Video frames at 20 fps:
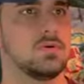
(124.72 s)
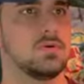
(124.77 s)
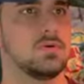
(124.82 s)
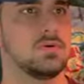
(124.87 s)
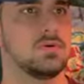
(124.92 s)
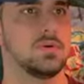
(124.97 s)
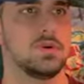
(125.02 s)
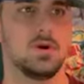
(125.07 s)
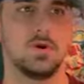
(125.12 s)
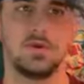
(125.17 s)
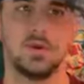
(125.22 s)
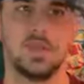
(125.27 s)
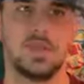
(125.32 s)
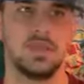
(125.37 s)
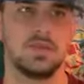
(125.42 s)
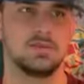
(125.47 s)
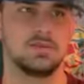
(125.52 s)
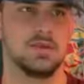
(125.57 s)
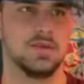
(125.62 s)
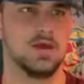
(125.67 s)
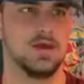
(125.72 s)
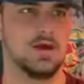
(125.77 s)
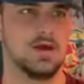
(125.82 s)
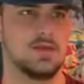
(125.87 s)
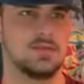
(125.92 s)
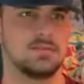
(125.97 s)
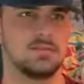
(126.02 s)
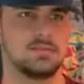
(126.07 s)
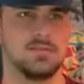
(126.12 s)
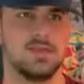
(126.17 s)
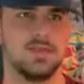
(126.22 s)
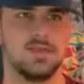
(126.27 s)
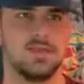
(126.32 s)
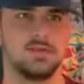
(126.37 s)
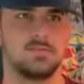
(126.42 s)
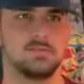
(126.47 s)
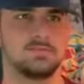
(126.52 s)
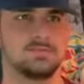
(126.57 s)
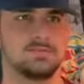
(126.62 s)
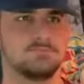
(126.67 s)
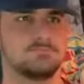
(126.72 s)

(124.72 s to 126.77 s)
There we go again. God damn.